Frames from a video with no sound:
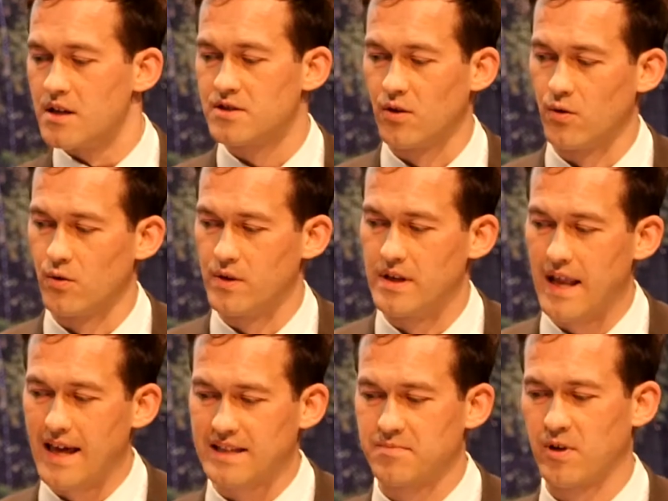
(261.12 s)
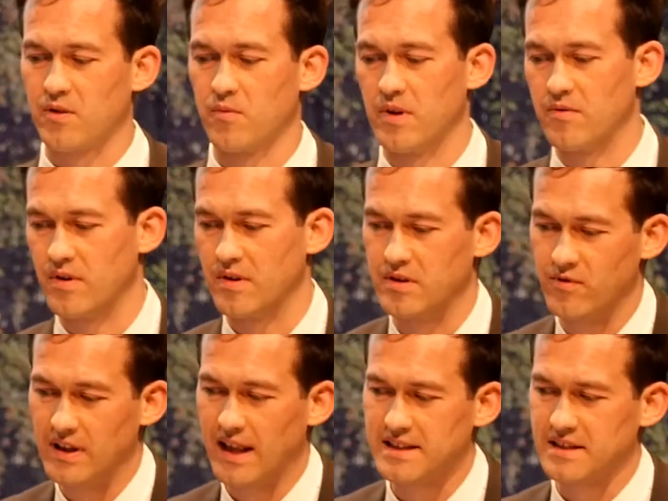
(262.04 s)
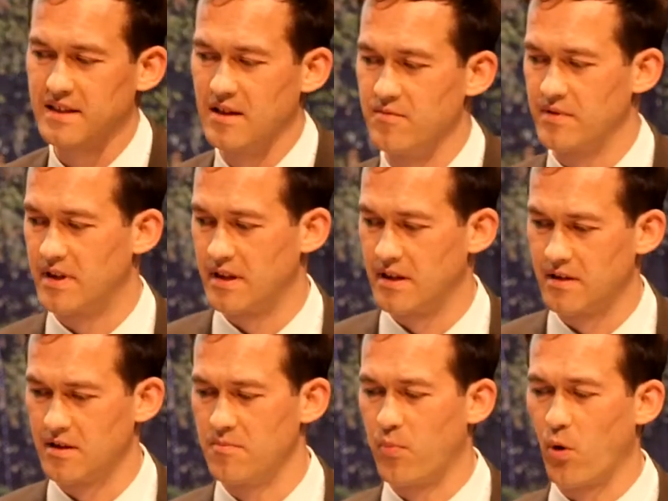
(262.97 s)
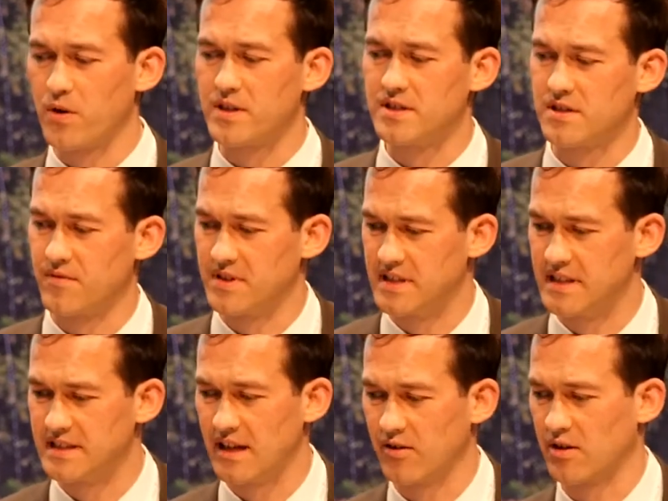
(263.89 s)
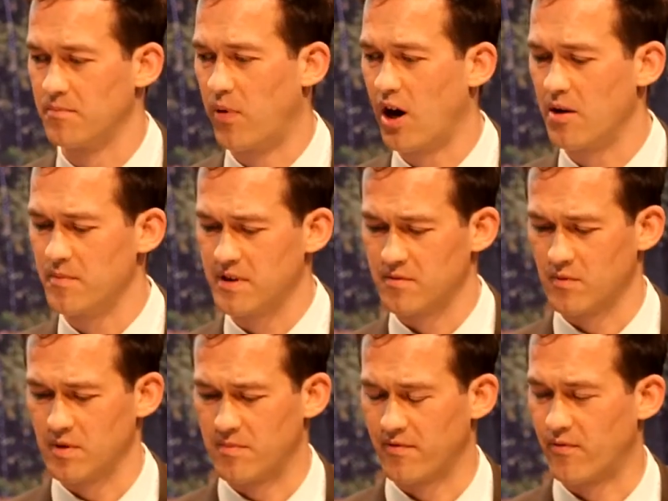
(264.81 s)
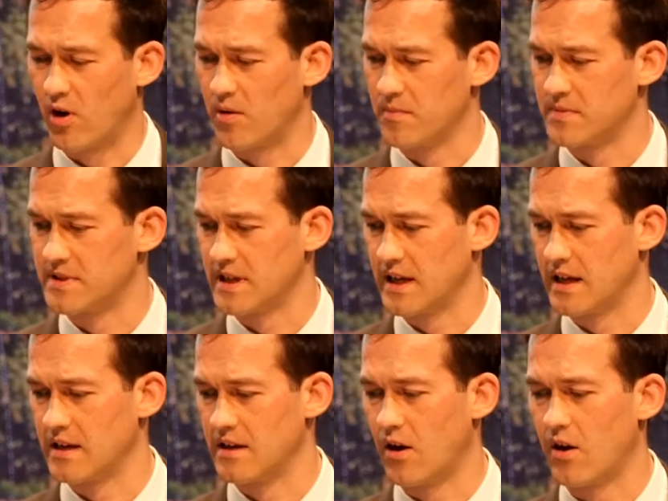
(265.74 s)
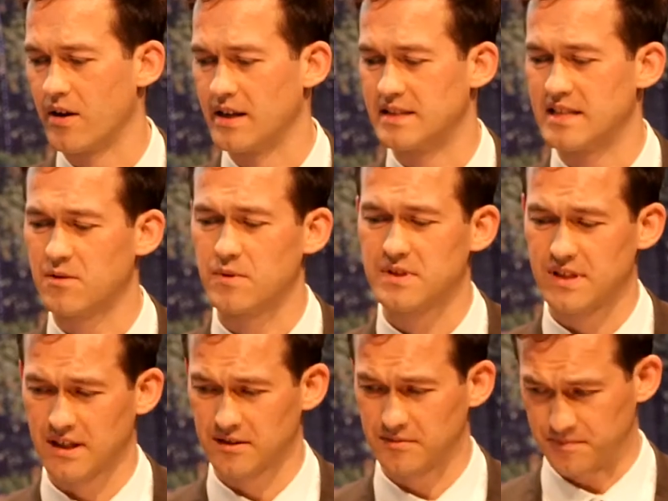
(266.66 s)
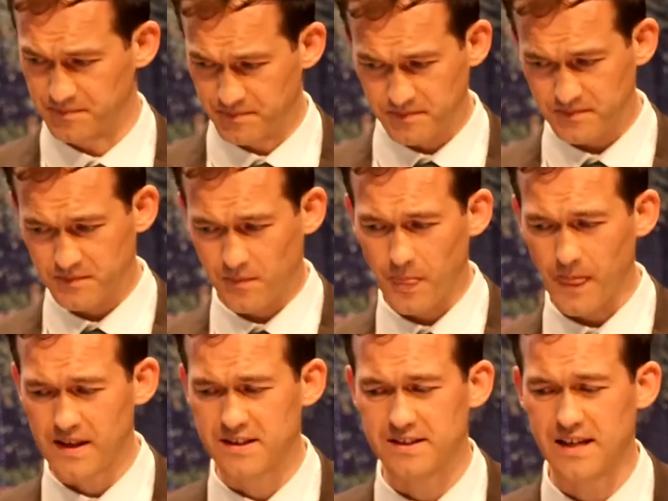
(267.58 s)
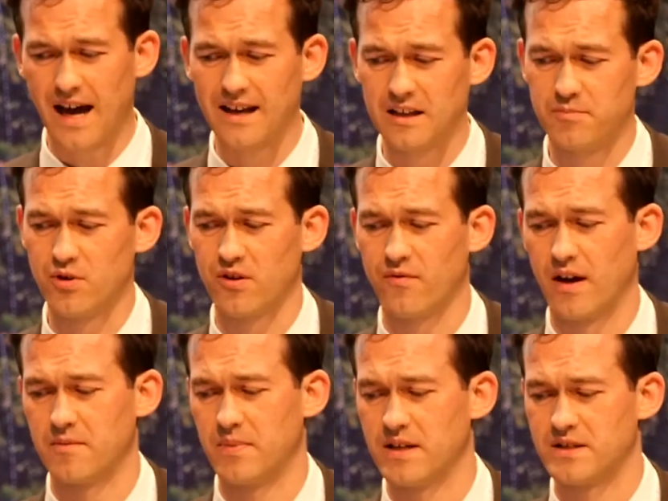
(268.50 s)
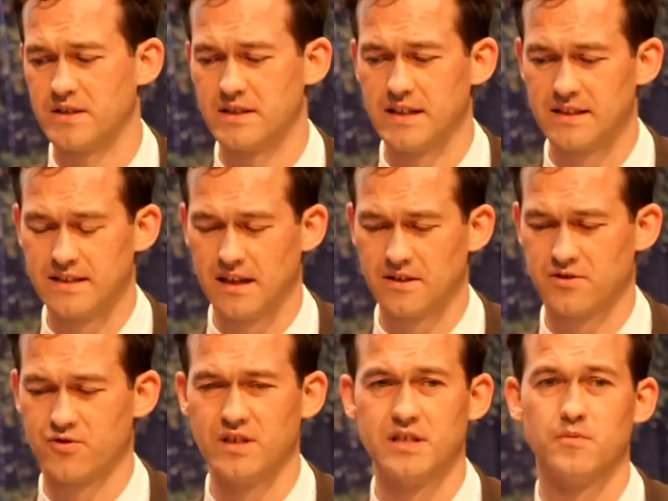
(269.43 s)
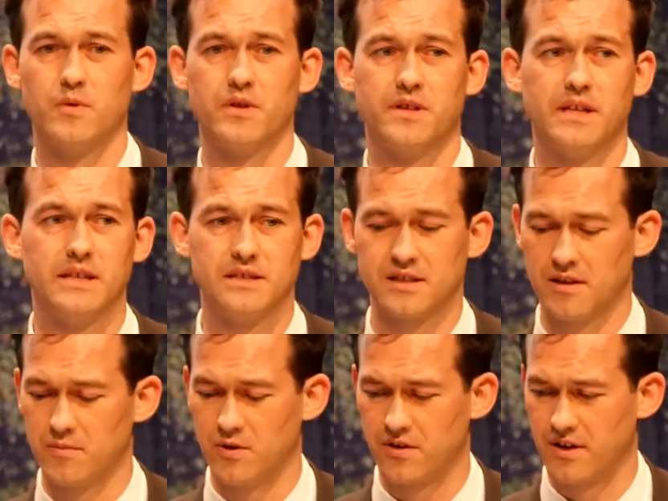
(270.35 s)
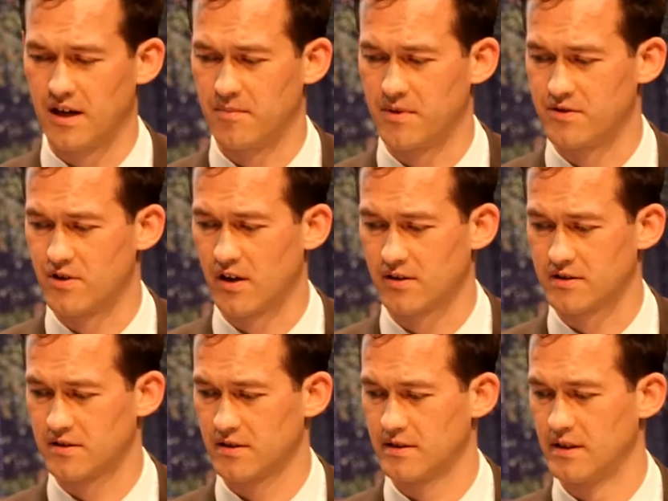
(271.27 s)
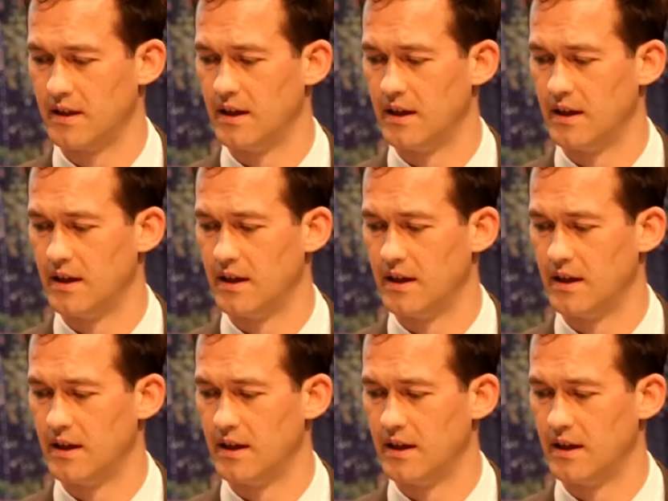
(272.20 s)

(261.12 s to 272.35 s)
So next, because we're realizing the importance of the T cell compartment, we performed RNA sequencing. This is highly purified patient T cells treated with these immunotherapy drugs.